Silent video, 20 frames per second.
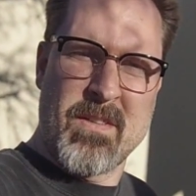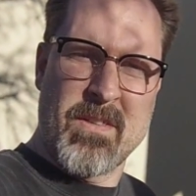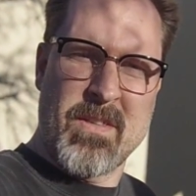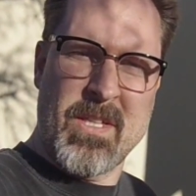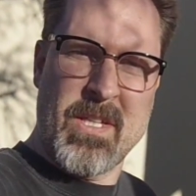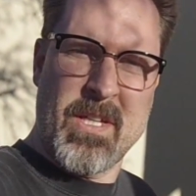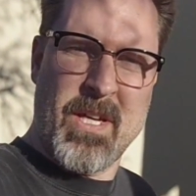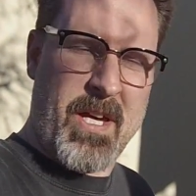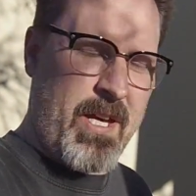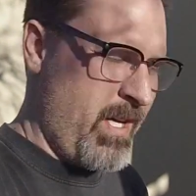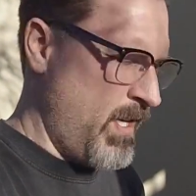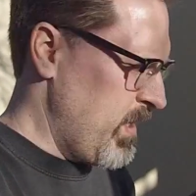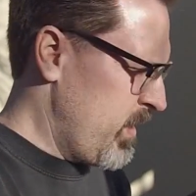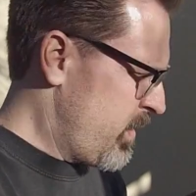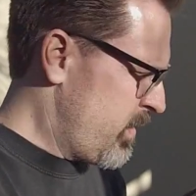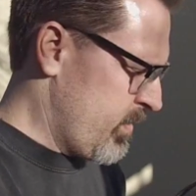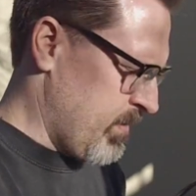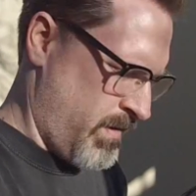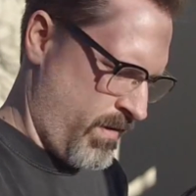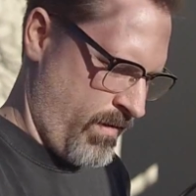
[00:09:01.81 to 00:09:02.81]
these
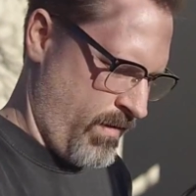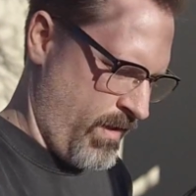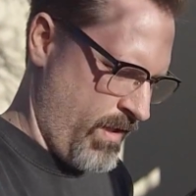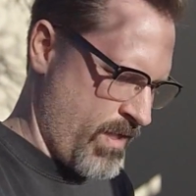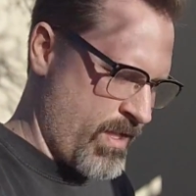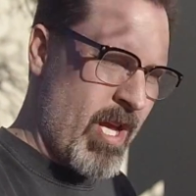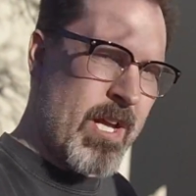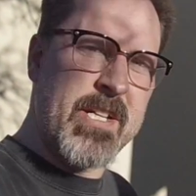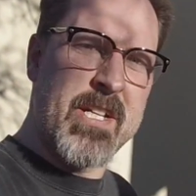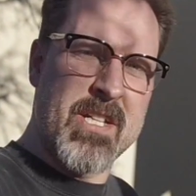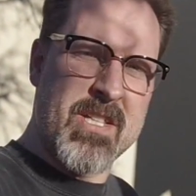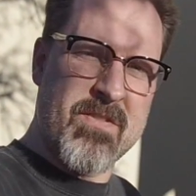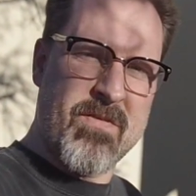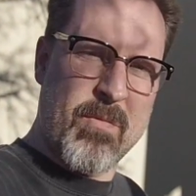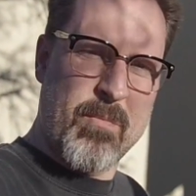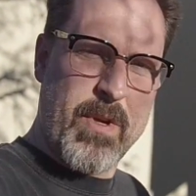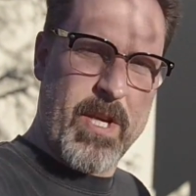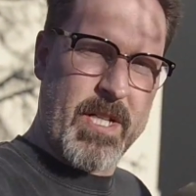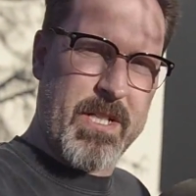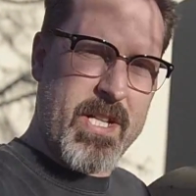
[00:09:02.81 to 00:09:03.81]
onions
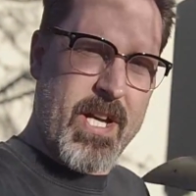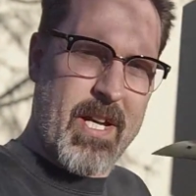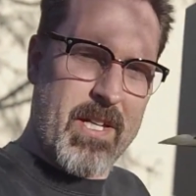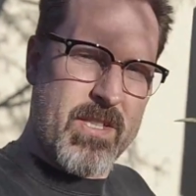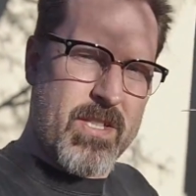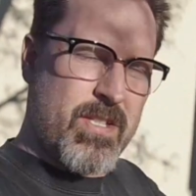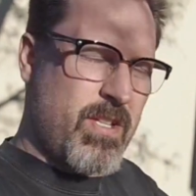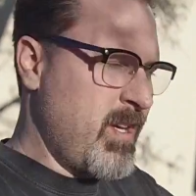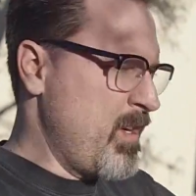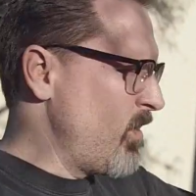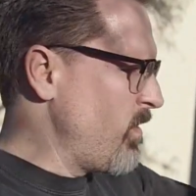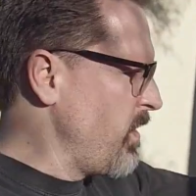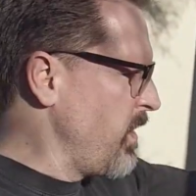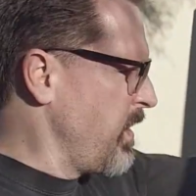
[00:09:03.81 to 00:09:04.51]
from being done. So